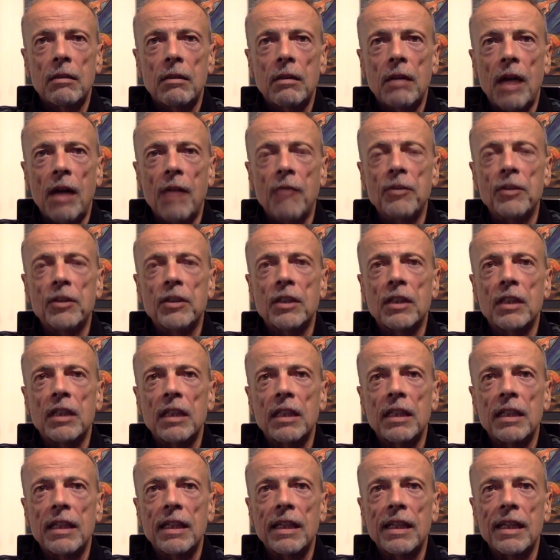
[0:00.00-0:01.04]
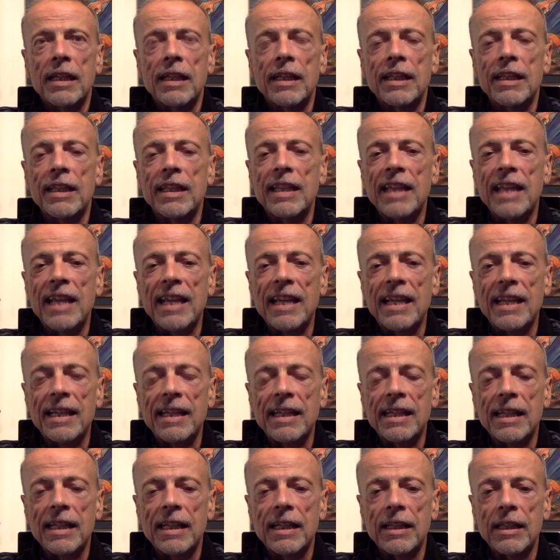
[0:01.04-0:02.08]
Obviously, the
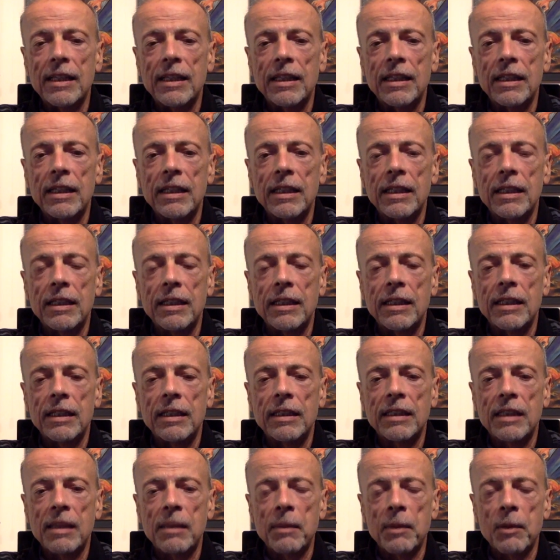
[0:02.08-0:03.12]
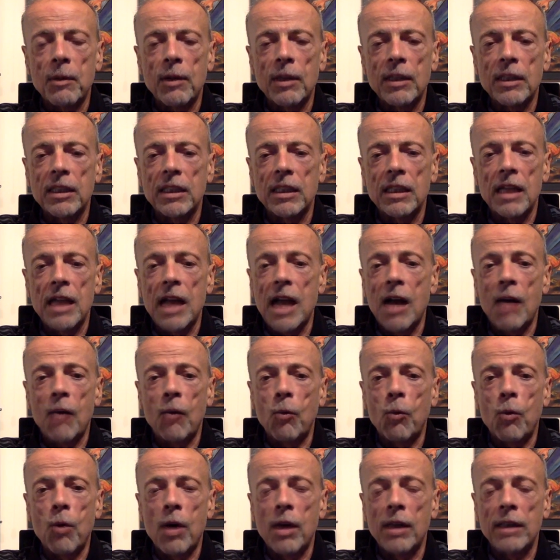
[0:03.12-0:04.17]
Democrats did not
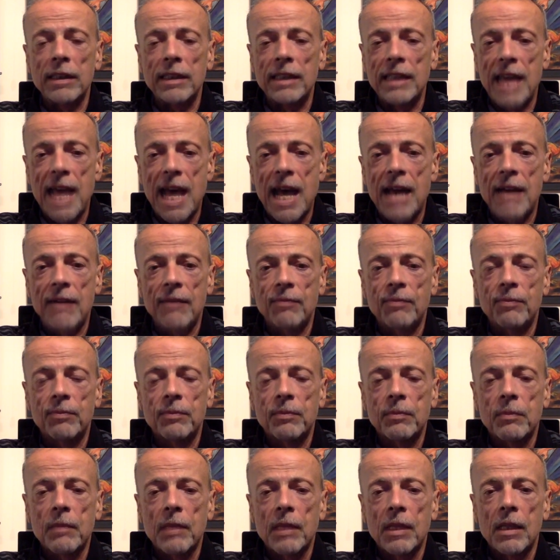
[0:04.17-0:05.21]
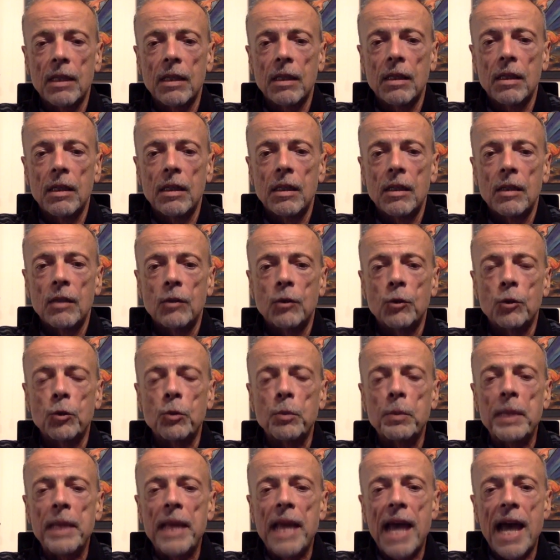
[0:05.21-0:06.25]
want that to
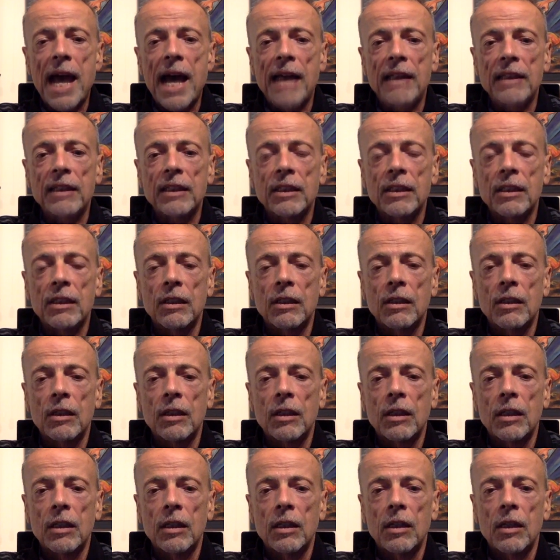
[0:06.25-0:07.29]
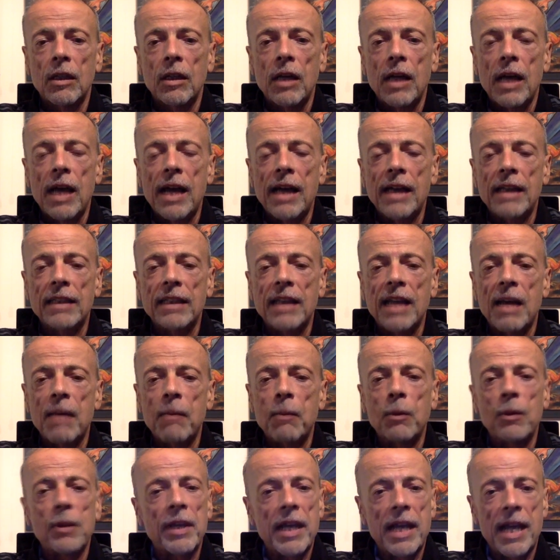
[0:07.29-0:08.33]
be asked at a time
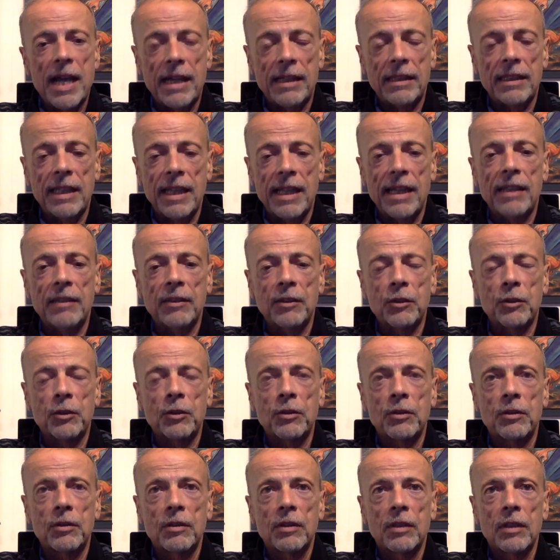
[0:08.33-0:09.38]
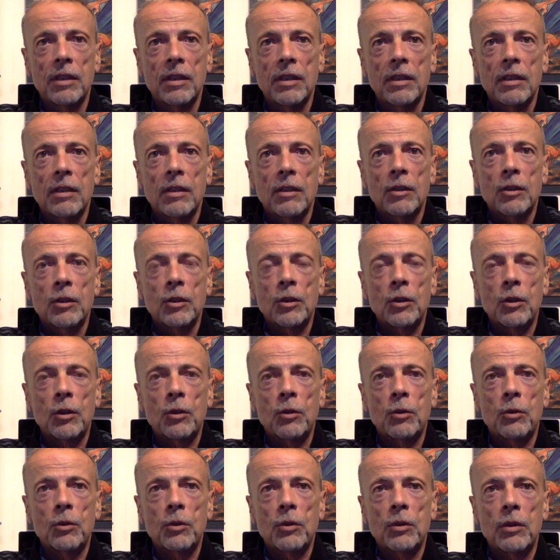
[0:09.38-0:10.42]
where they had to answer. So
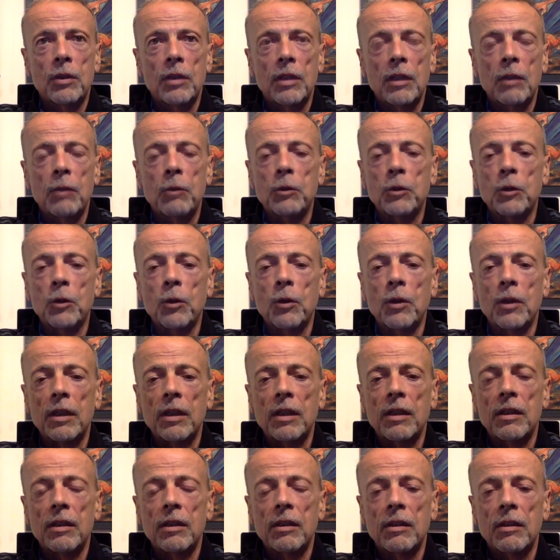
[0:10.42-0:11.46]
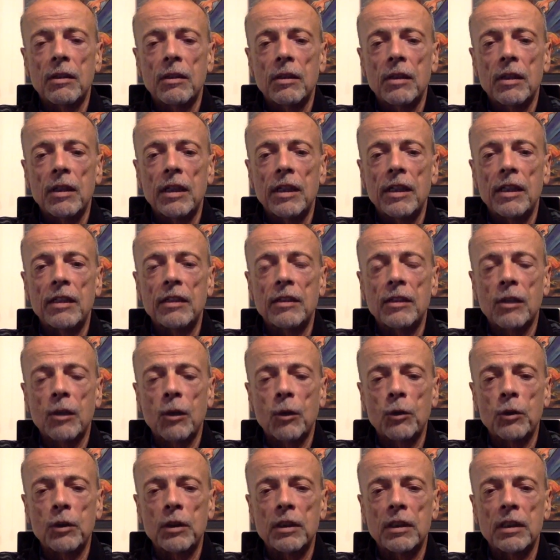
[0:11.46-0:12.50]
it was only in his
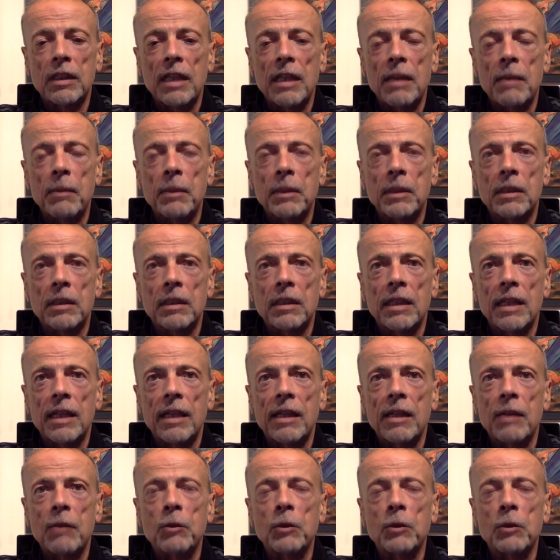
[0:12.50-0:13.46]
closing statements that